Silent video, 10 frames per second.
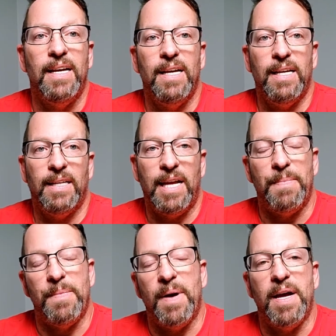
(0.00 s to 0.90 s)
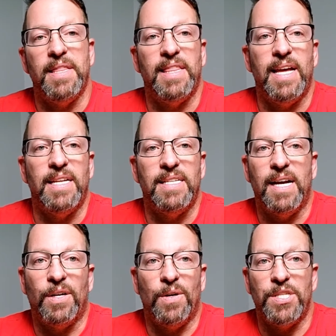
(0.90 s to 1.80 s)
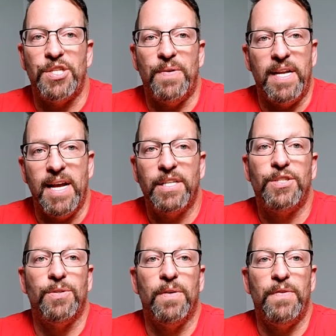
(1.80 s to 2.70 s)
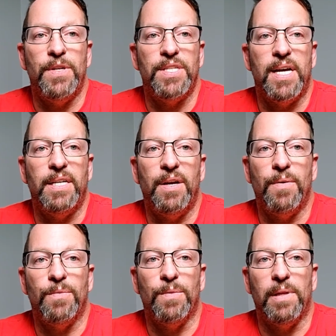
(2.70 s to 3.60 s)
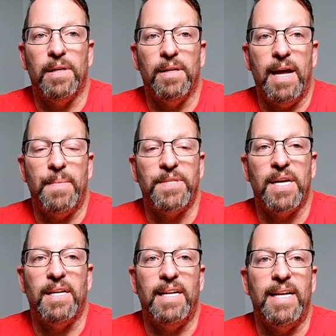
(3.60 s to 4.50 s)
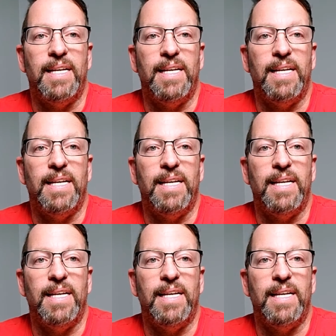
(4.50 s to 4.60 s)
Keep in mind that that does not cost you any extra if you decide to go through the Amazon link.